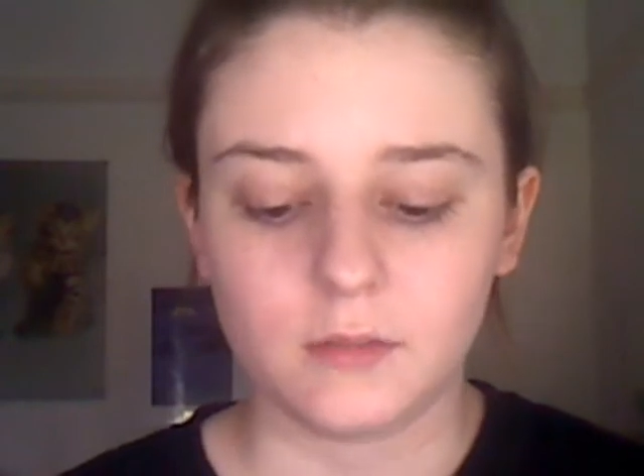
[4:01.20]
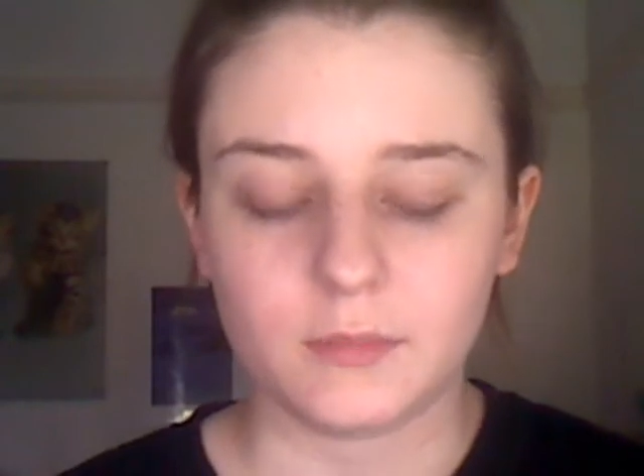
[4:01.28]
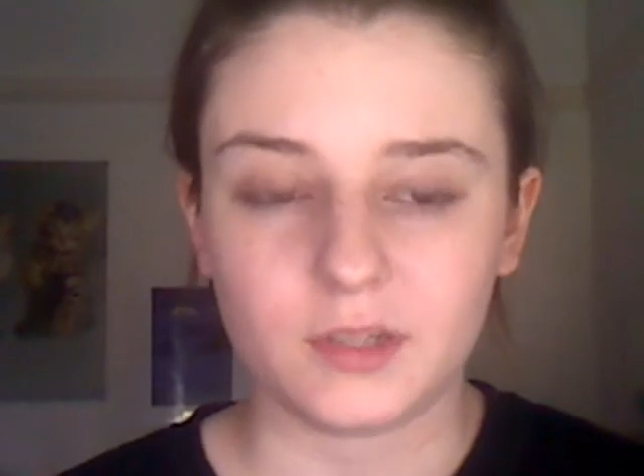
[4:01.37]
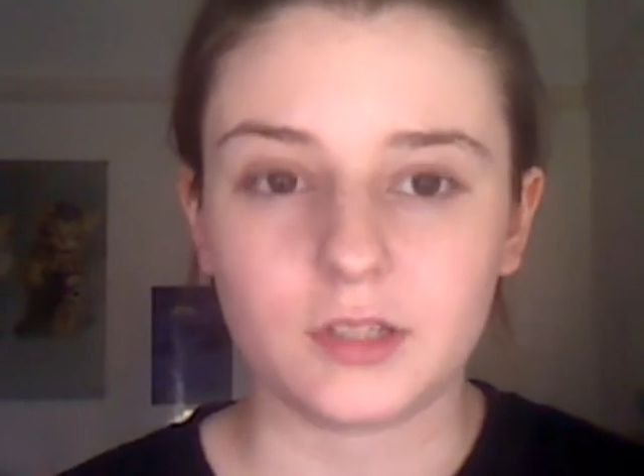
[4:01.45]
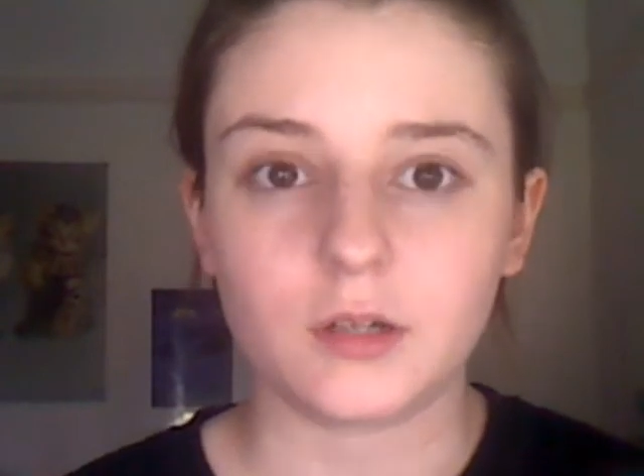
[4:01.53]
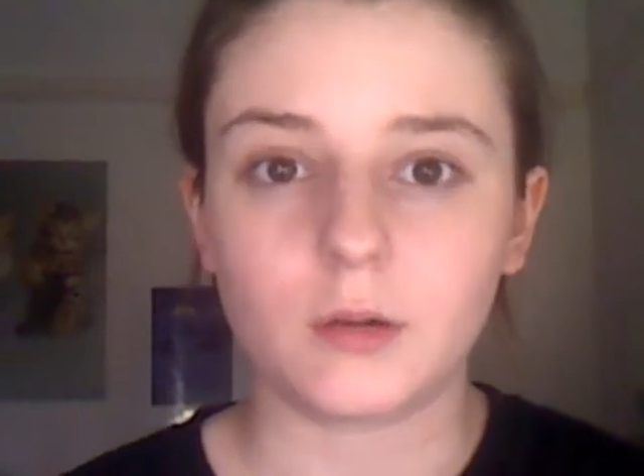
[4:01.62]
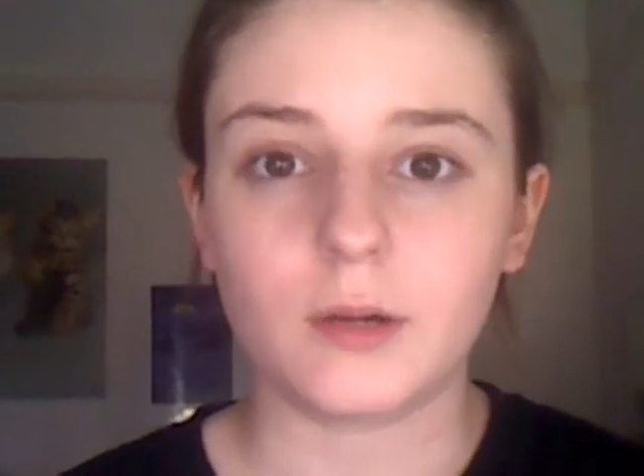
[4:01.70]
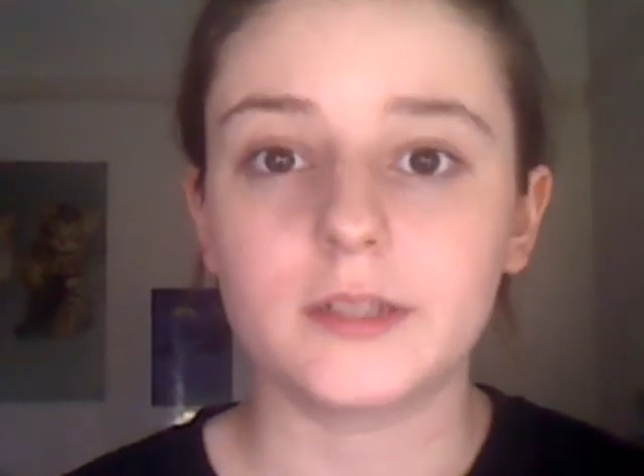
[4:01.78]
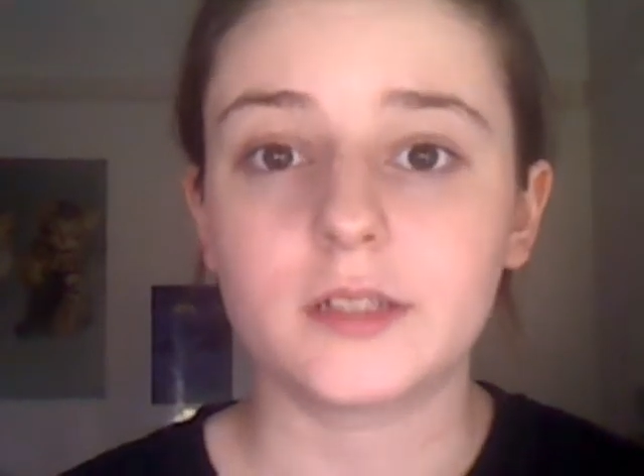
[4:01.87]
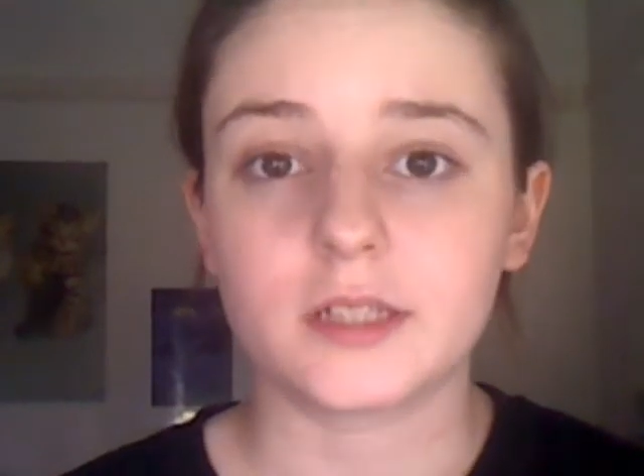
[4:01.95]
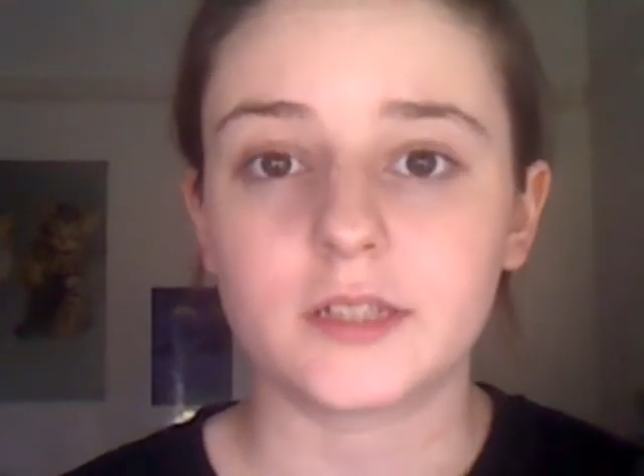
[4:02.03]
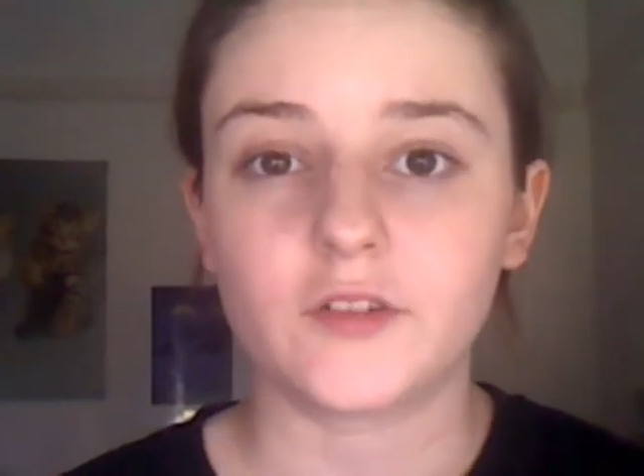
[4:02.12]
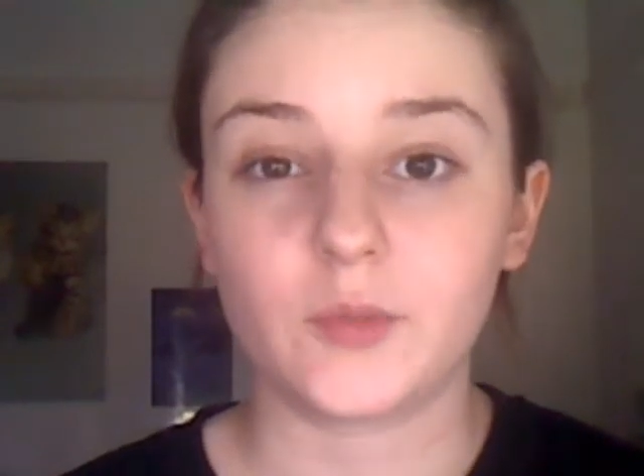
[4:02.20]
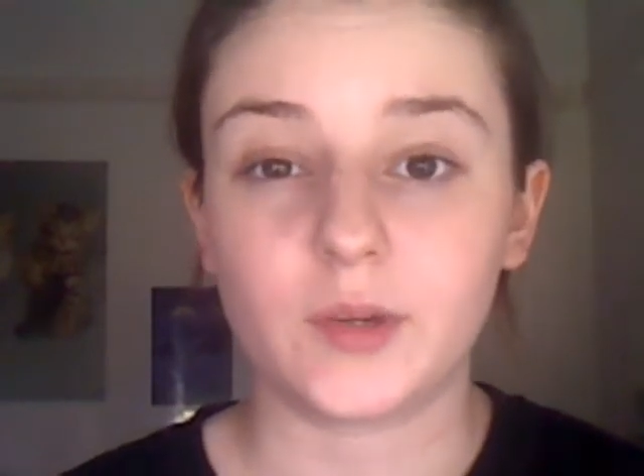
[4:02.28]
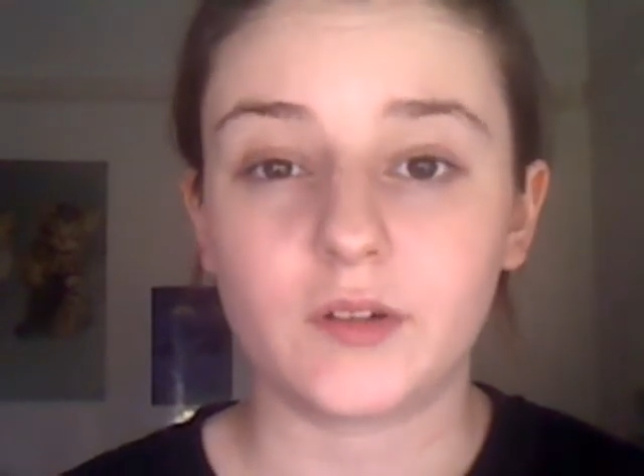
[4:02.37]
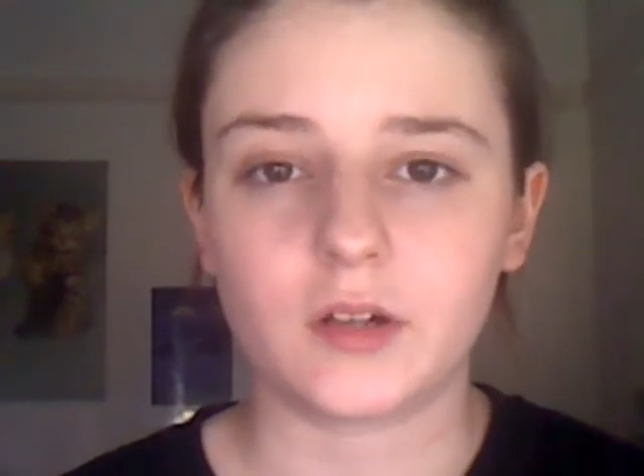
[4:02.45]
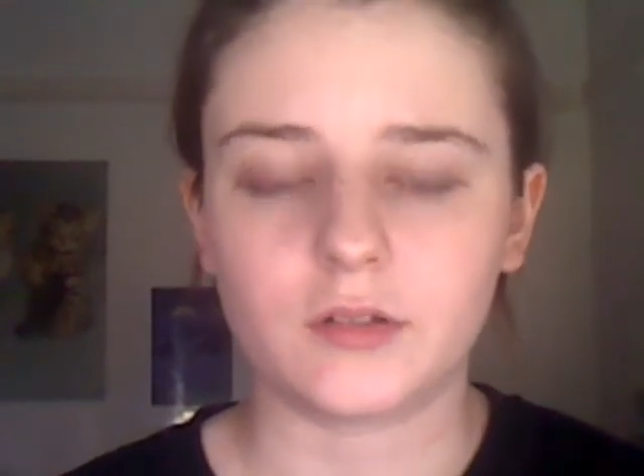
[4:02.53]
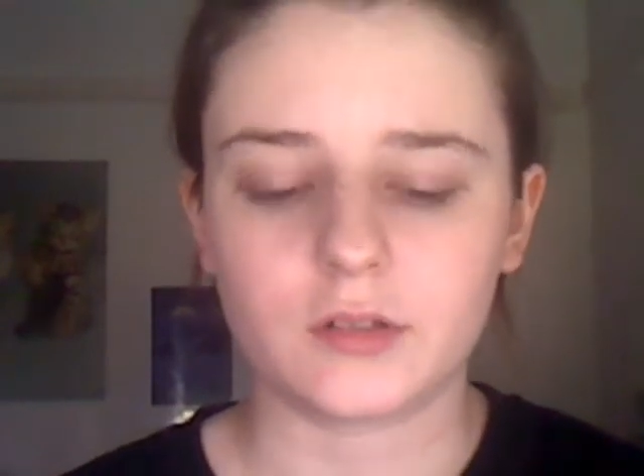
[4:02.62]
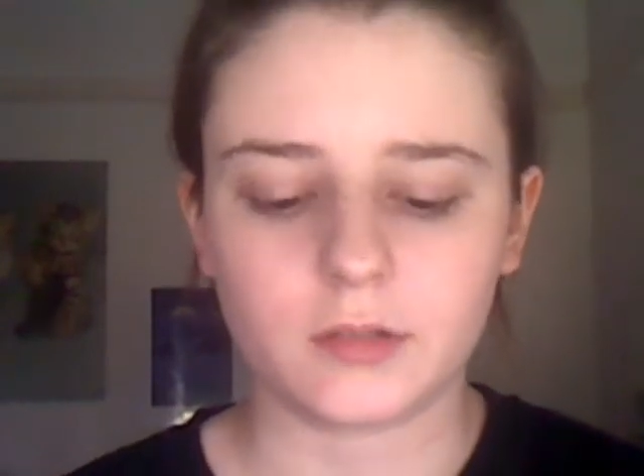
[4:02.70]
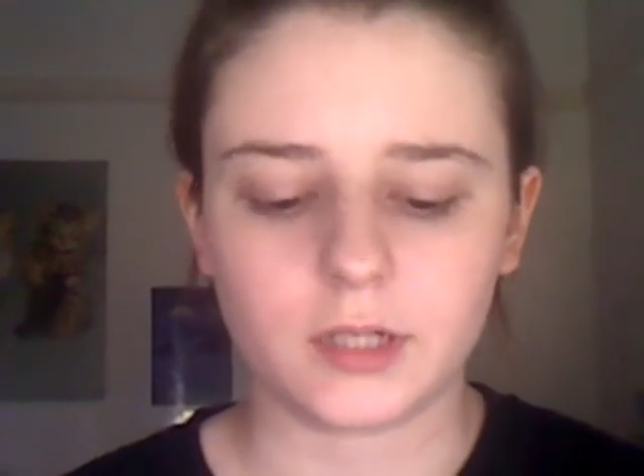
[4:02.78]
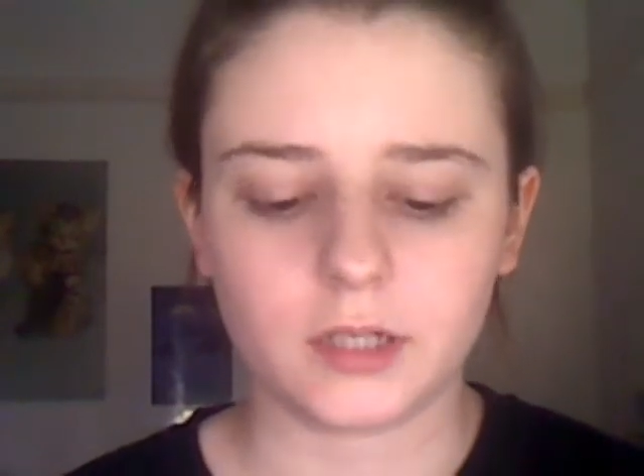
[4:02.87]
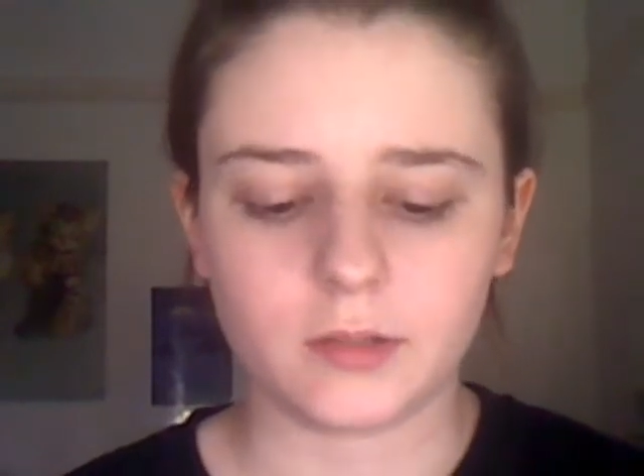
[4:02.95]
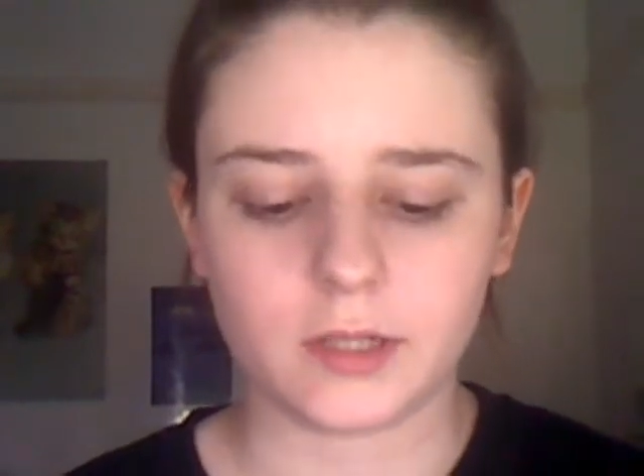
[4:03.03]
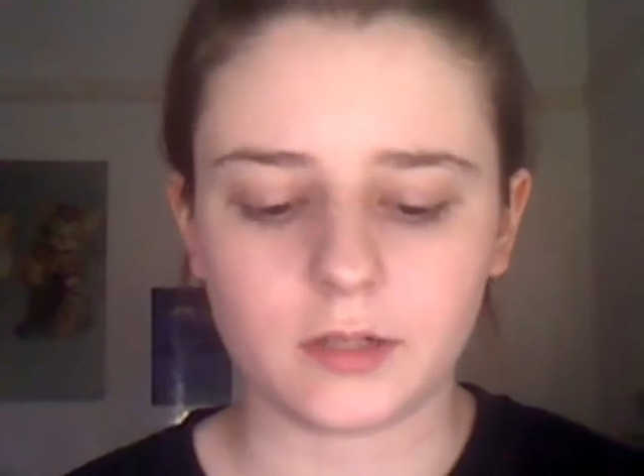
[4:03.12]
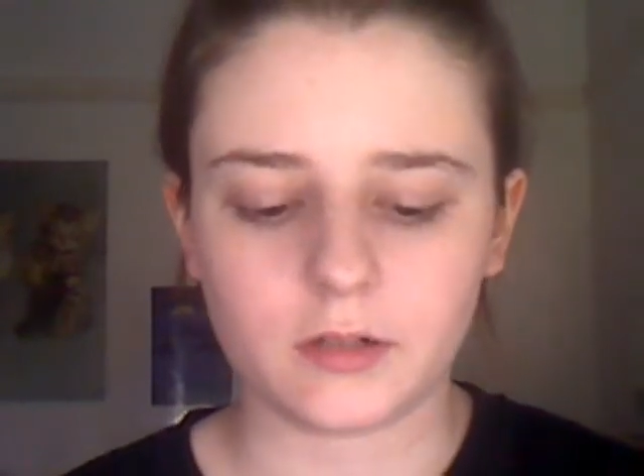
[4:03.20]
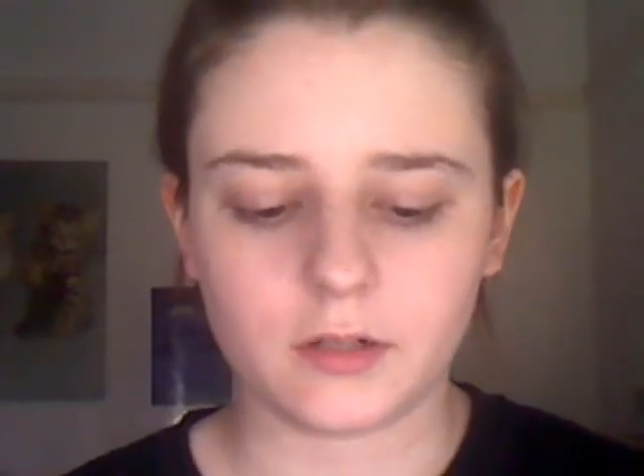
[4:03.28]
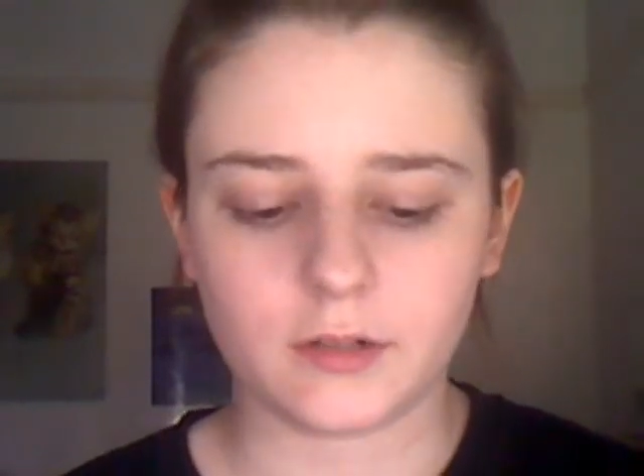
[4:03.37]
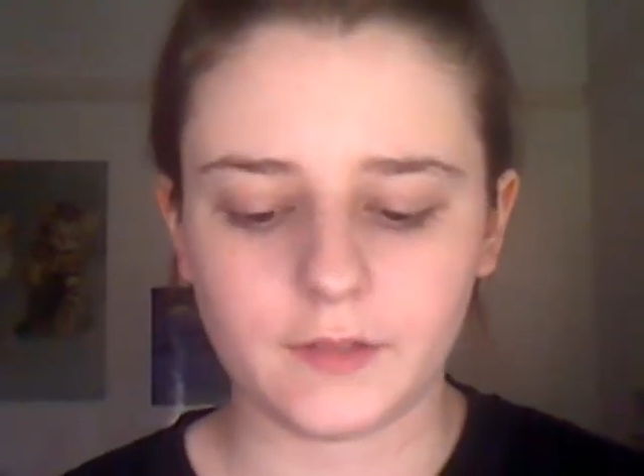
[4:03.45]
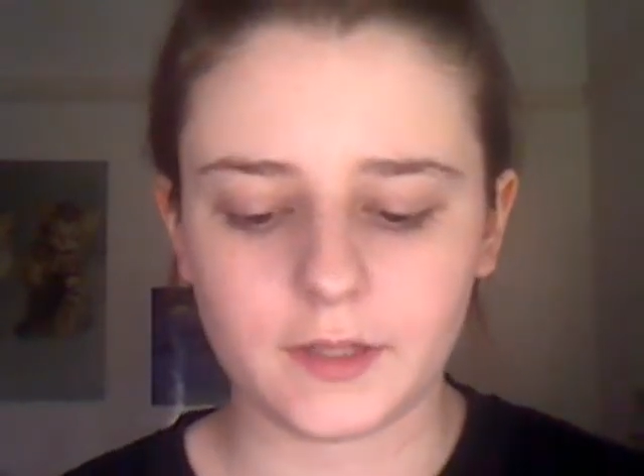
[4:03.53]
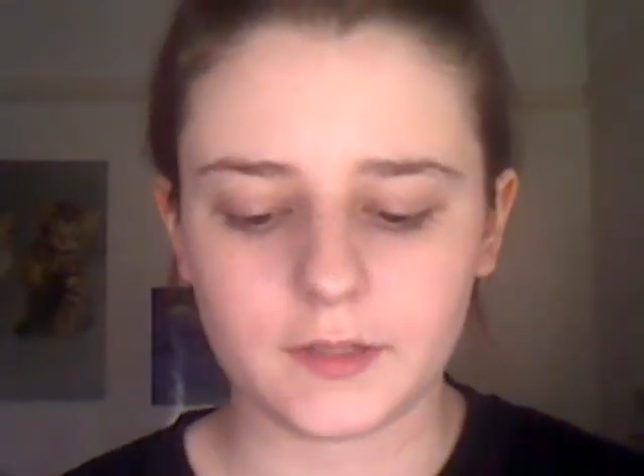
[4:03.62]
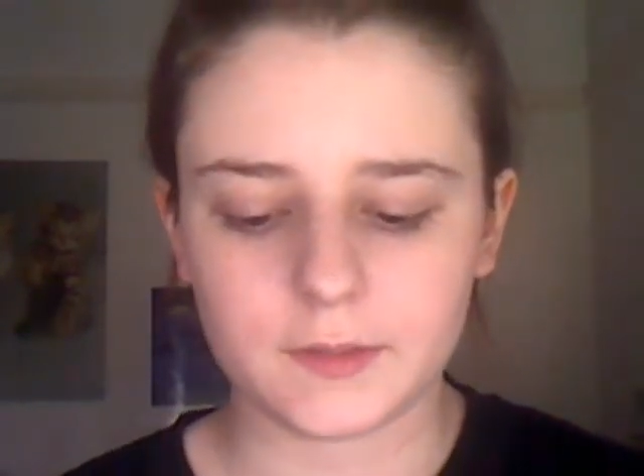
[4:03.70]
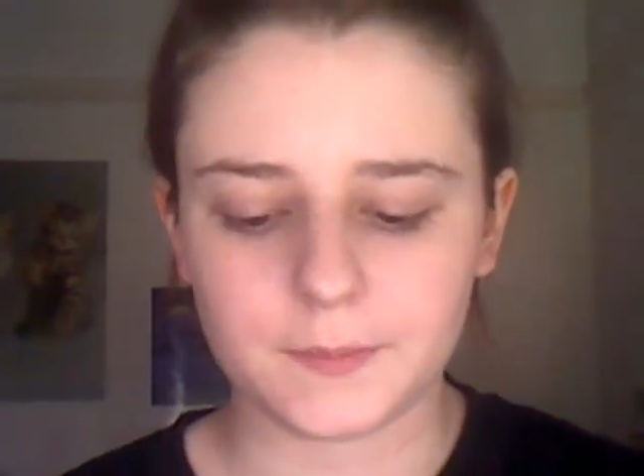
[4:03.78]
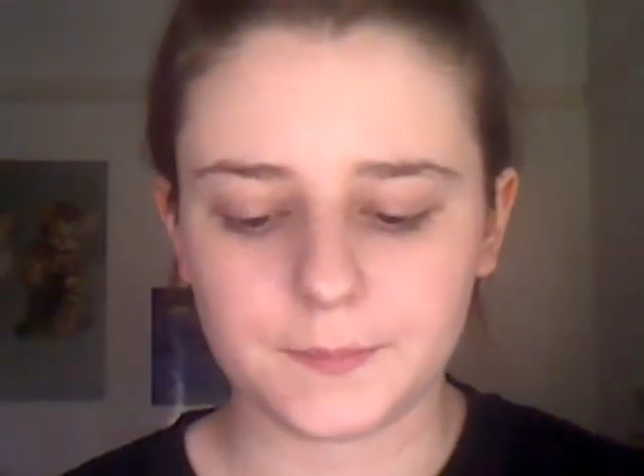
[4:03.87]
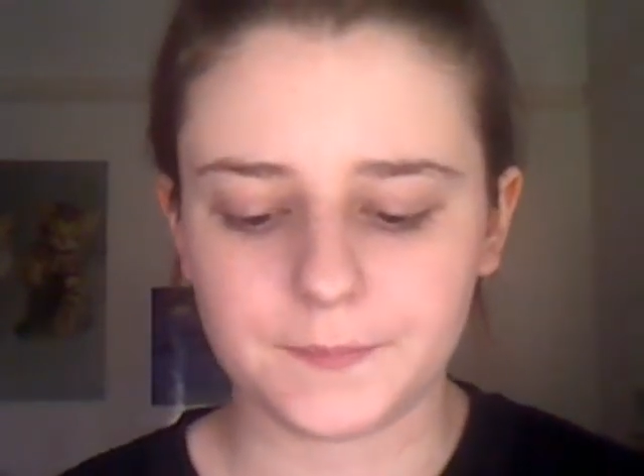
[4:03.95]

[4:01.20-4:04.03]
but she always does have a bit of contouring going on in her face.